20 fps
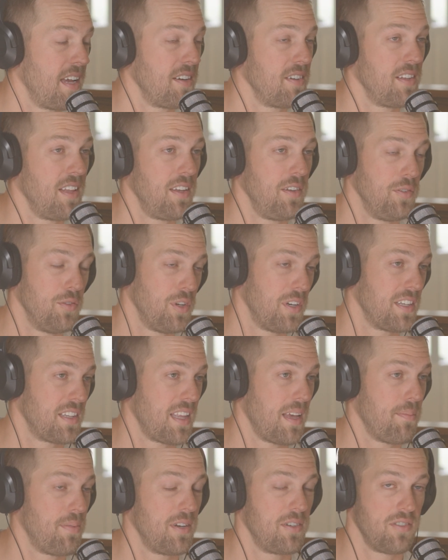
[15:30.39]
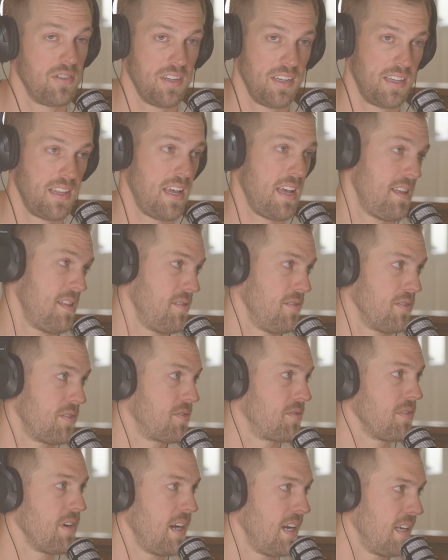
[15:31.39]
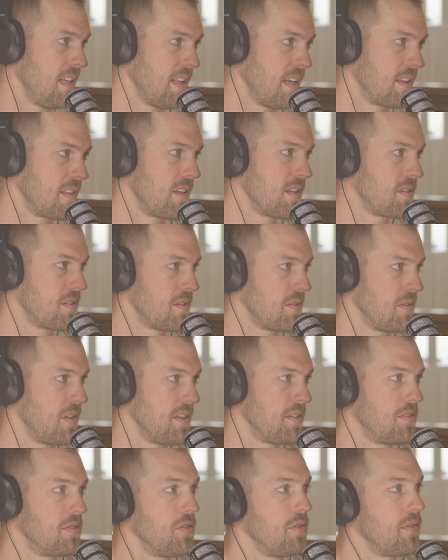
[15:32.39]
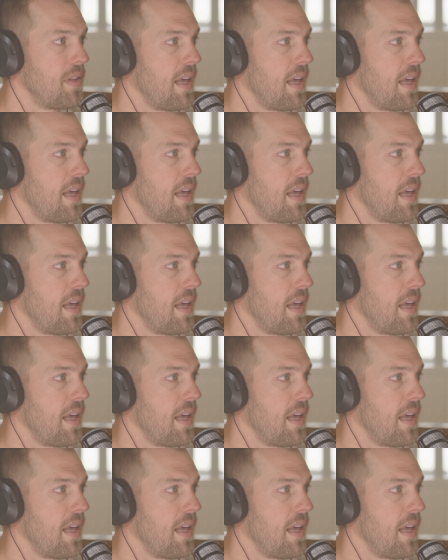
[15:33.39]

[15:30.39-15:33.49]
You're like, you look at that picture, you're like, that looks great. Like, let's do